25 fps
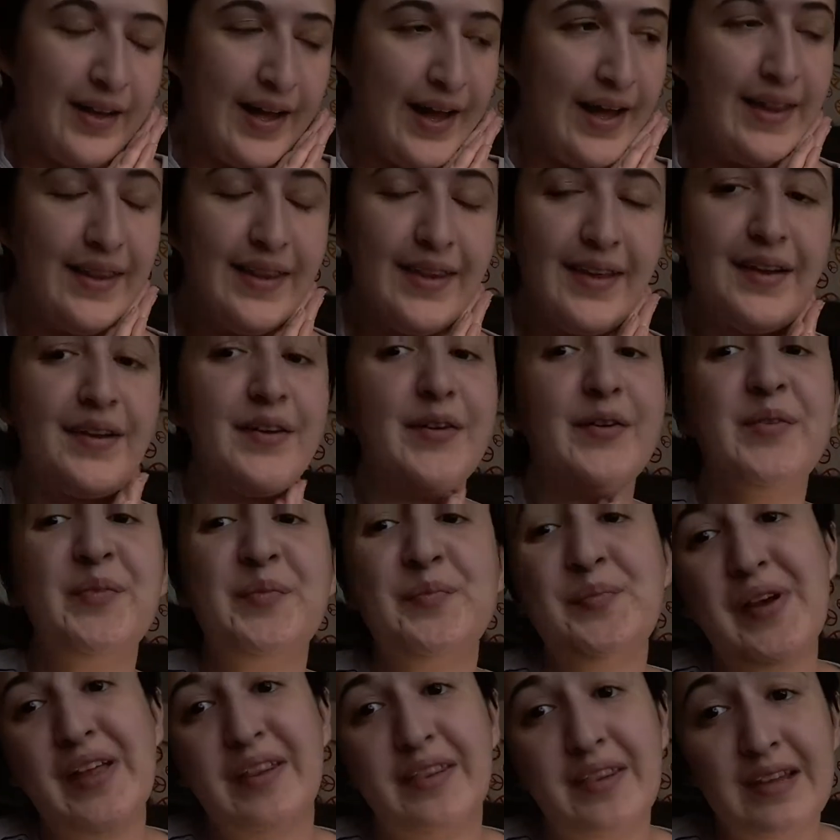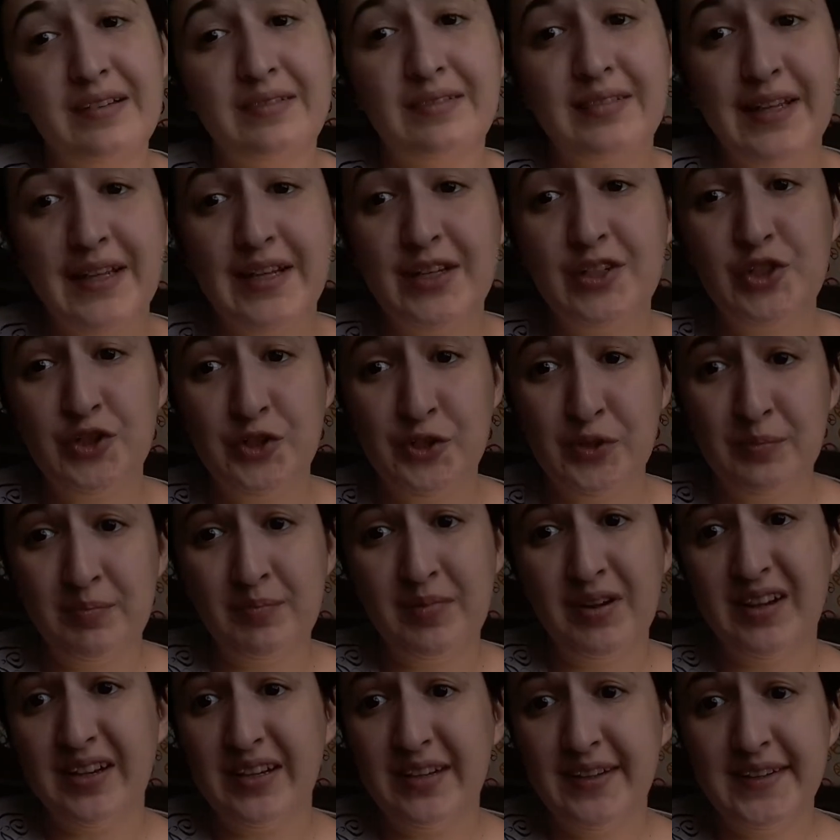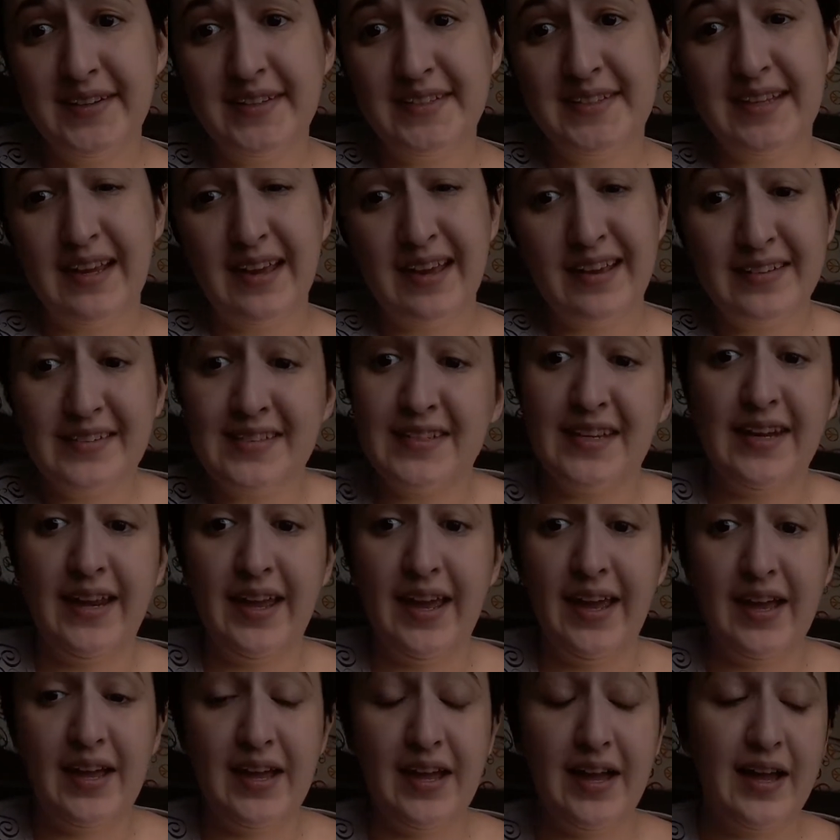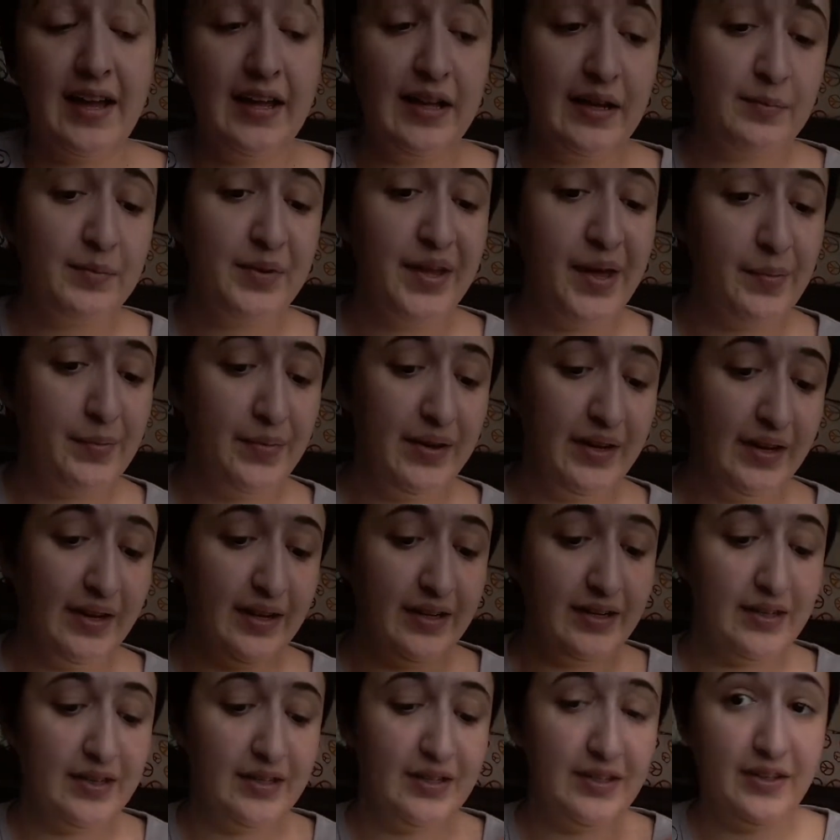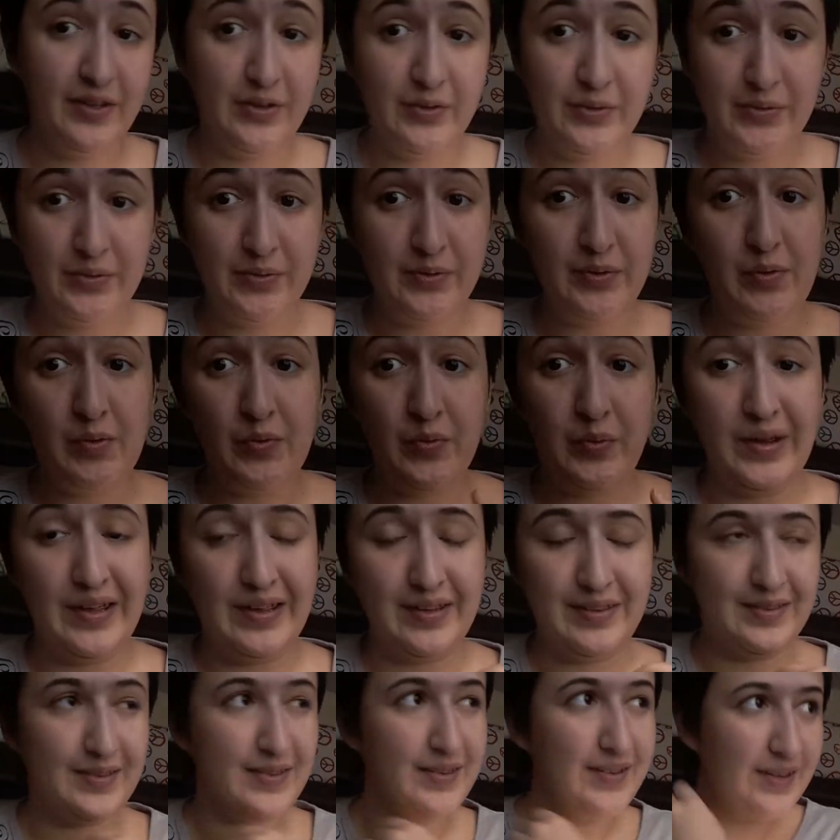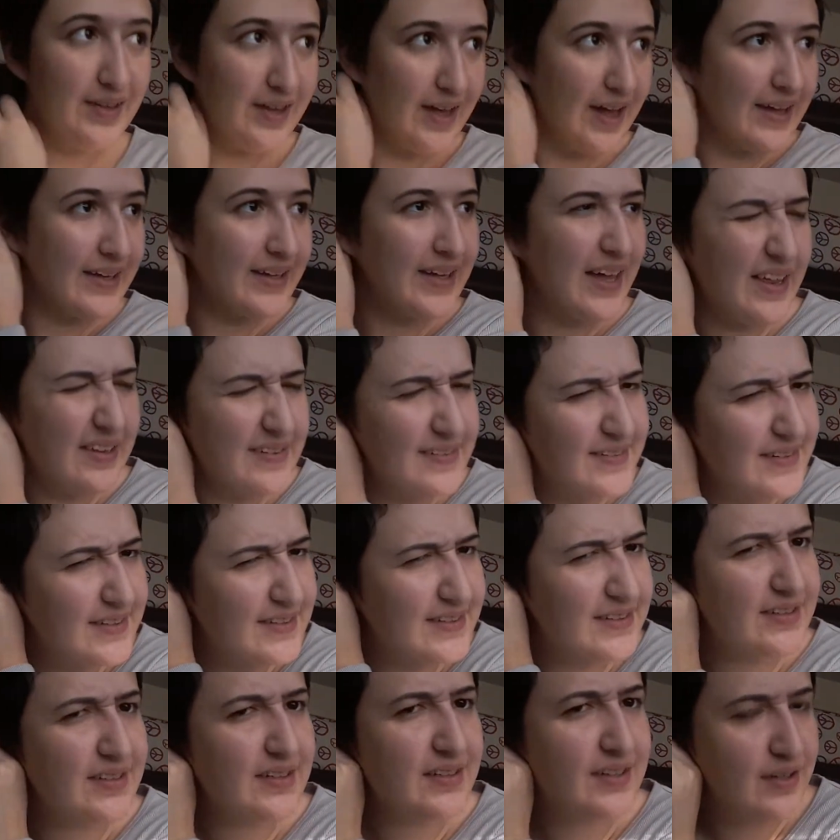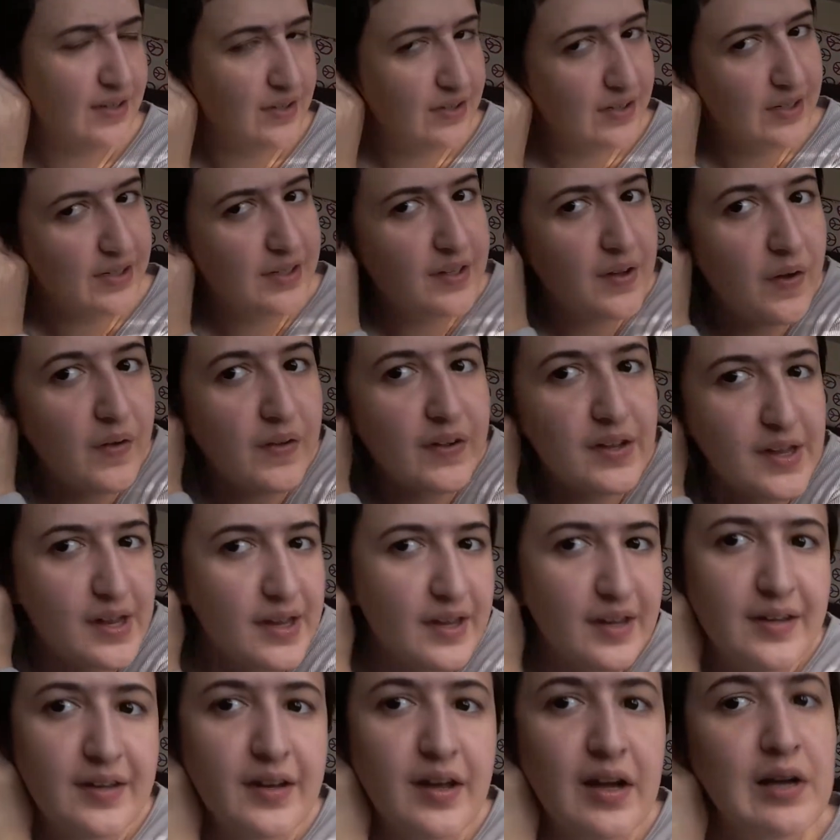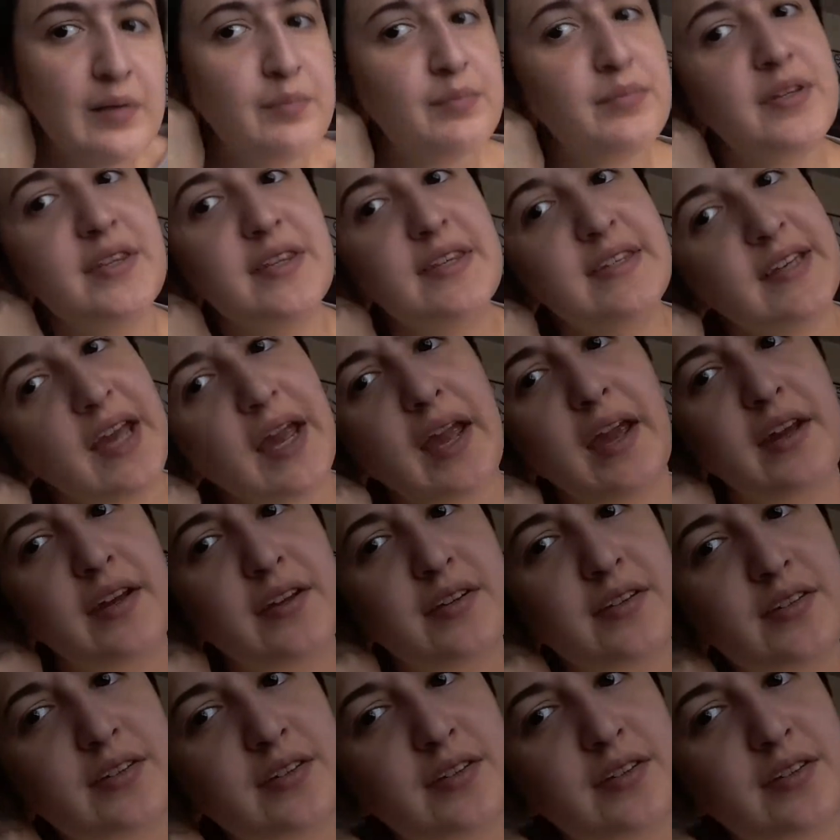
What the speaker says: Hello, my lovely June bugs, and today I am coming at you with, I guess you could call it an update.